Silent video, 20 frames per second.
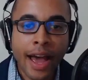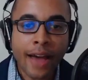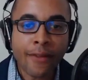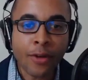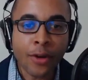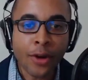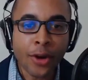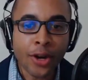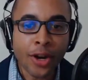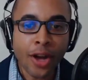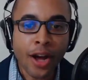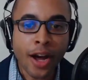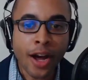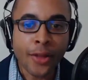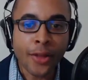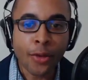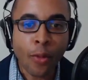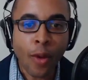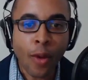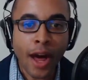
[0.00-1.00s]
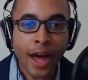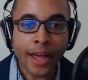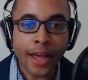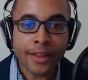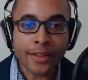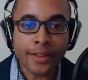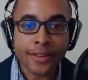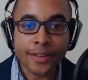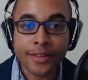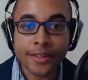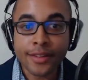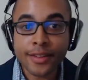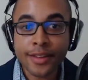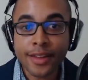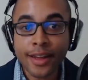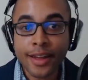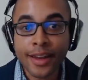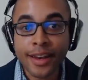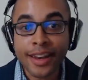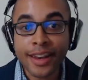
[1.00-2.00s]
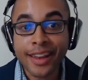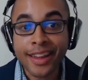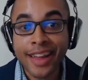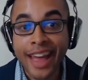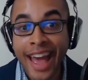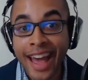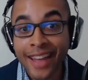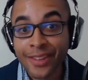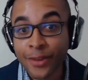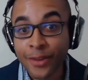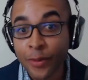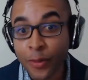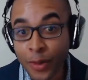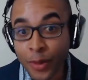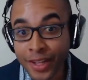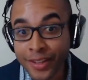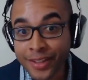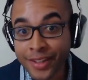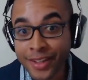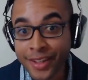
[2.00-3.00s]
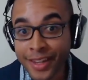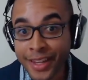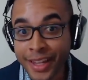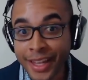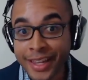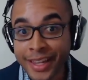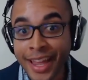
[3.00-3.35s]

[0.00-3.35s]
I've heard otherwise as of recently